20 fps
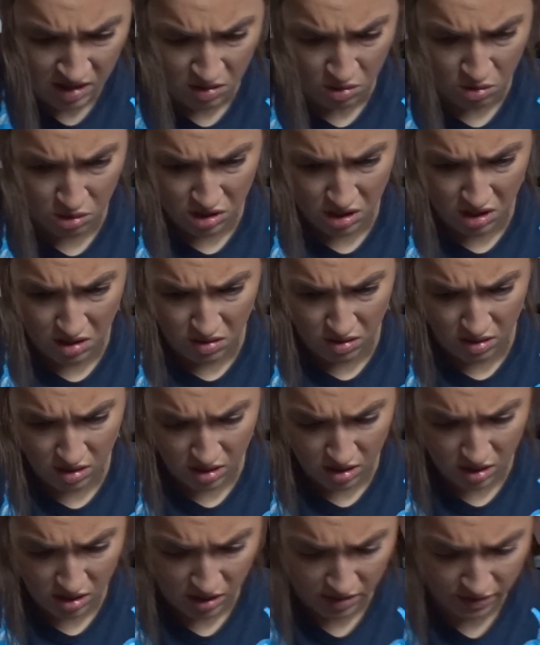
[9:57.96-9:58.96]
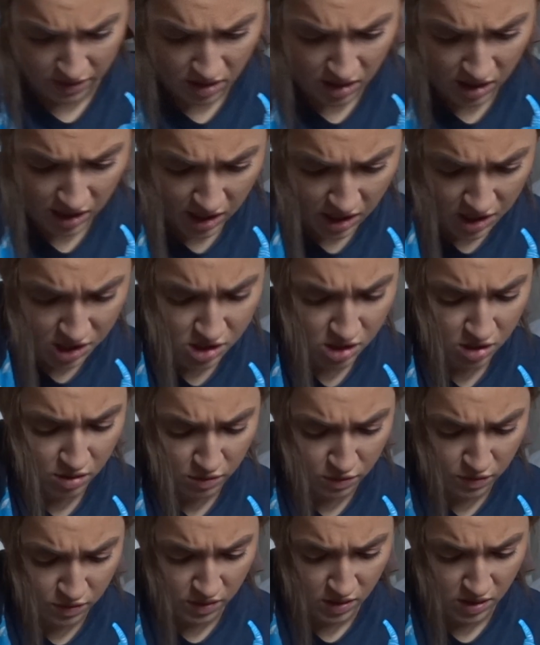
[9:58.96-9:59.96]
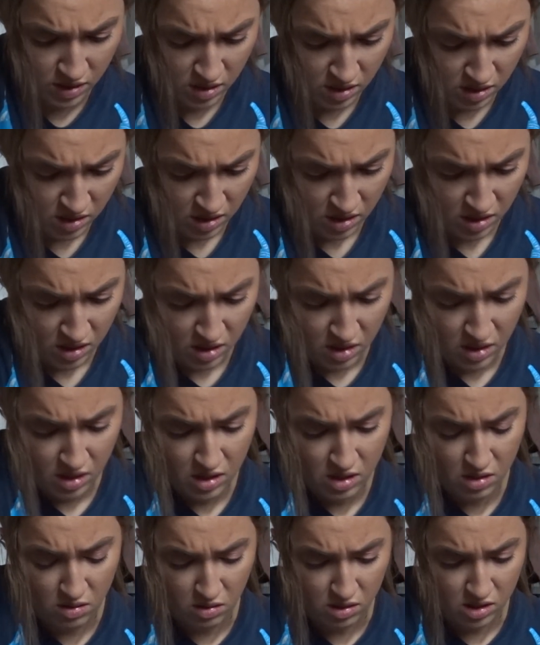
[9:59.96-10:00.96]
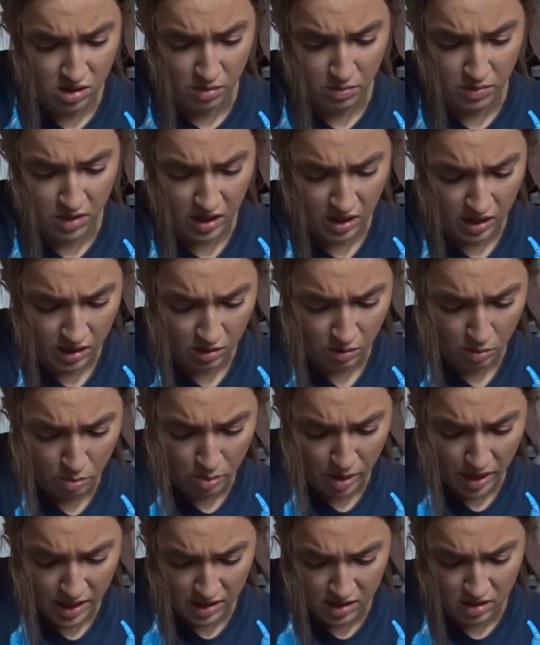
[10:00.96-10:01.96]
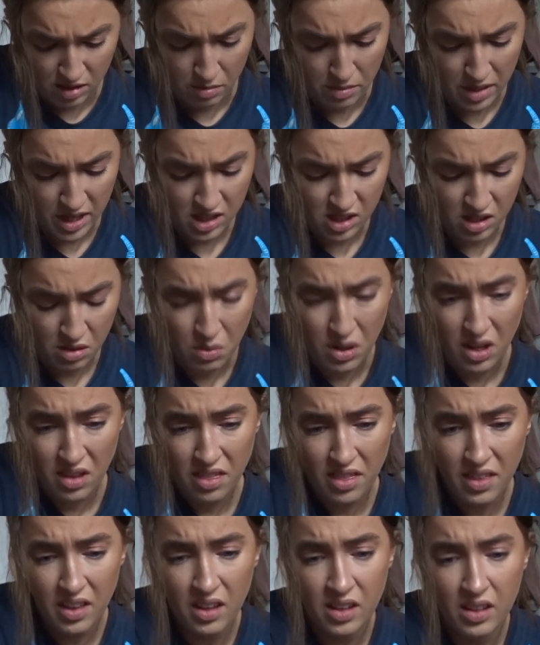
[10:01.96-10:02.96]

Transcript: Also, I feel like I should have got something a little better to mix it with.